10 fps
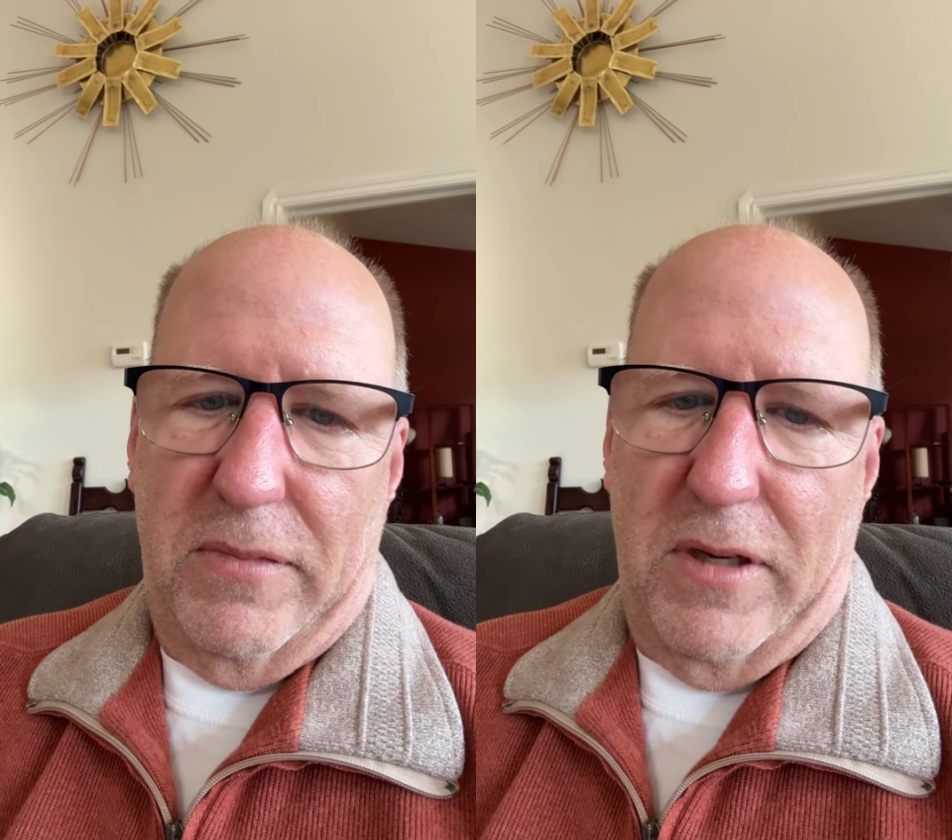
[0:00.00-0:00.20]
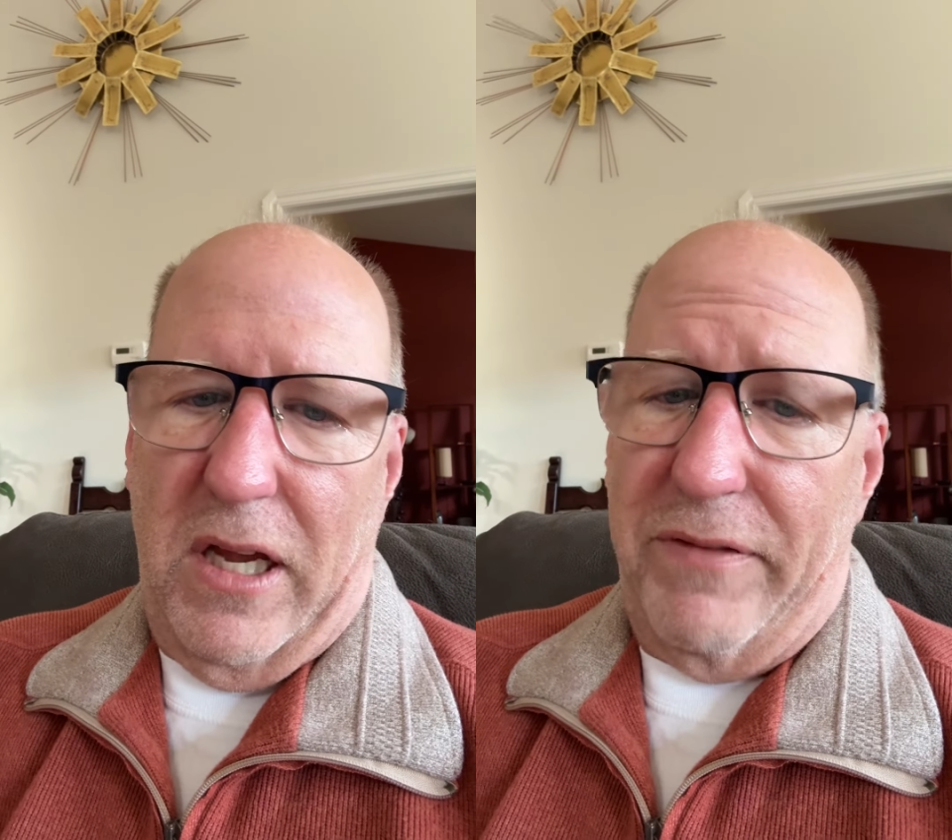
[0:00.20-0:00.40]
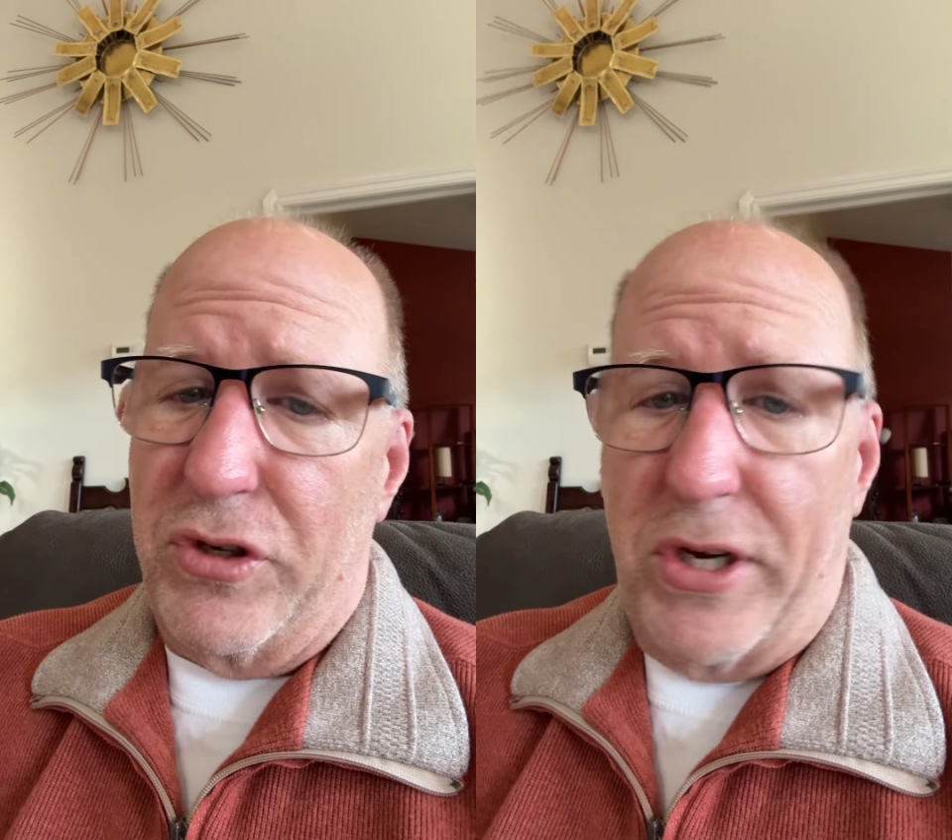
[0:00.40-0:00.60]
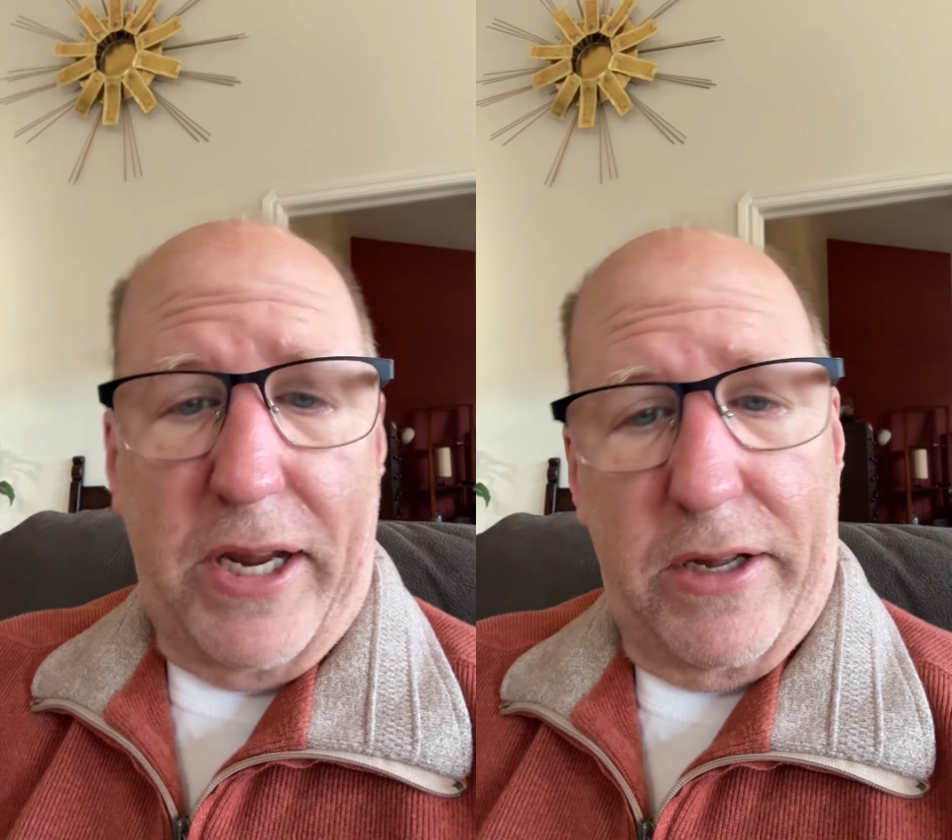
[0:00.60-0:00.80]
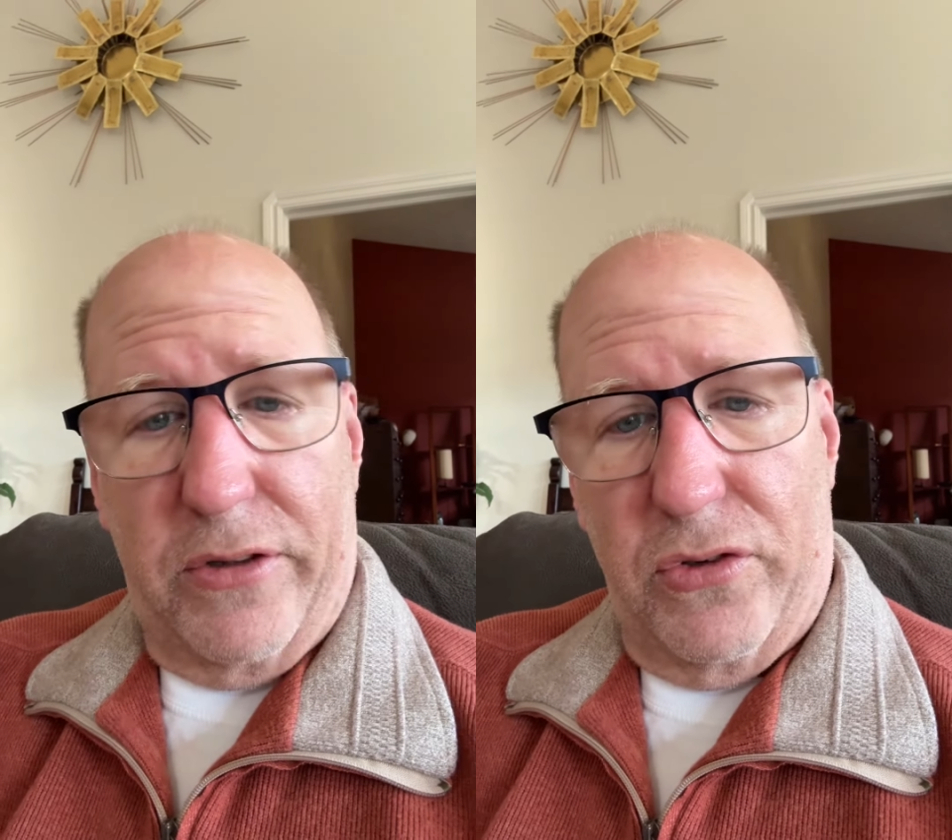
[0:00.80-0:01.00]
I have a
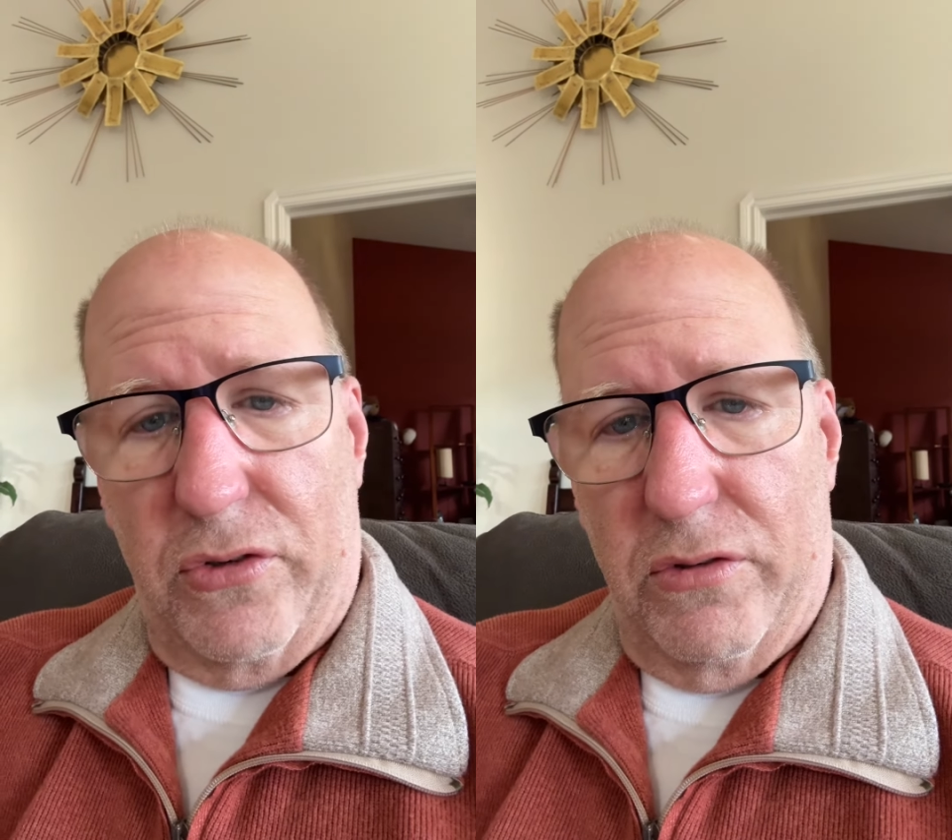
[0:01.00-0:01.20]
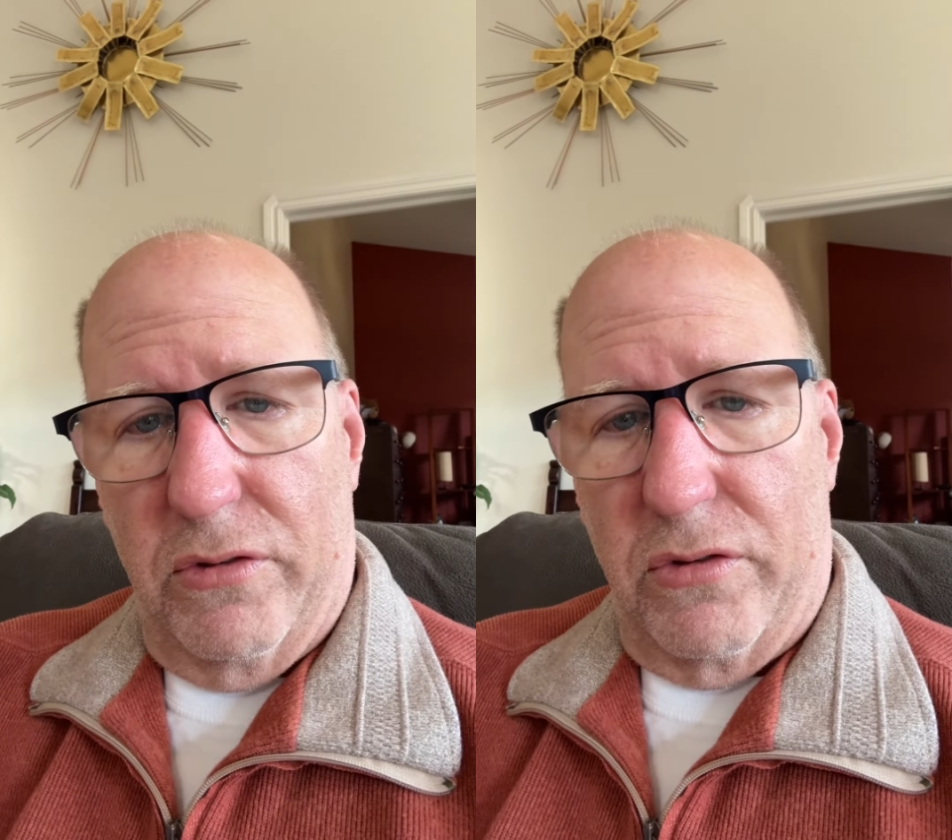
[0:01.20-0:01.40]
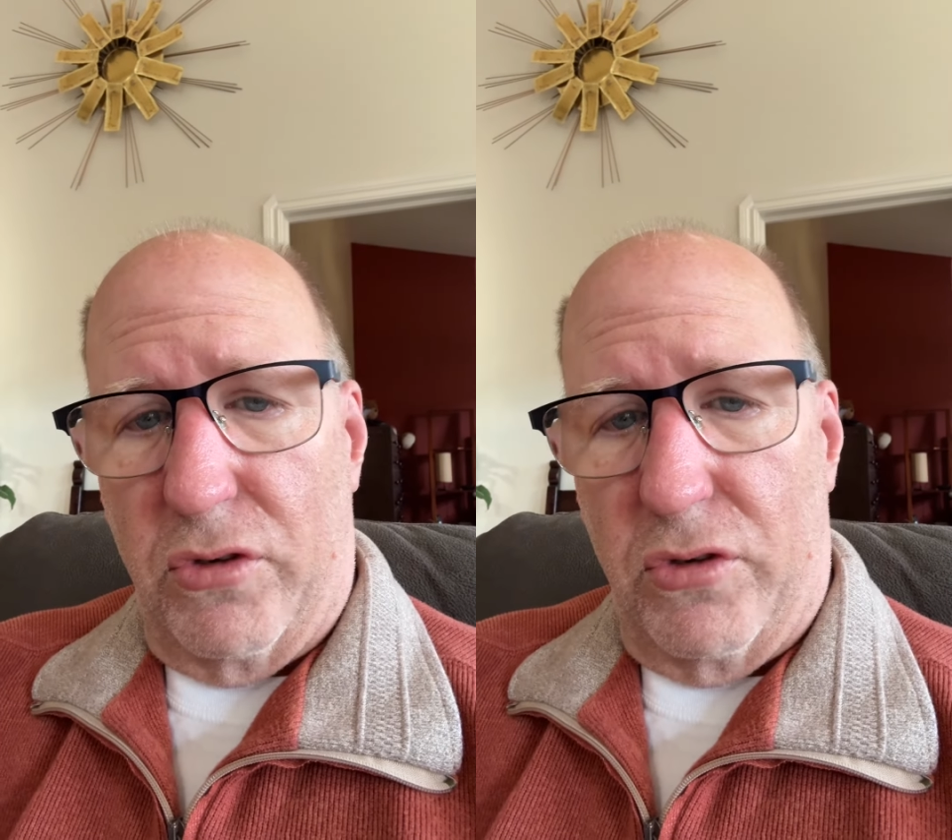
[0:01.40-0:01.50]
chance to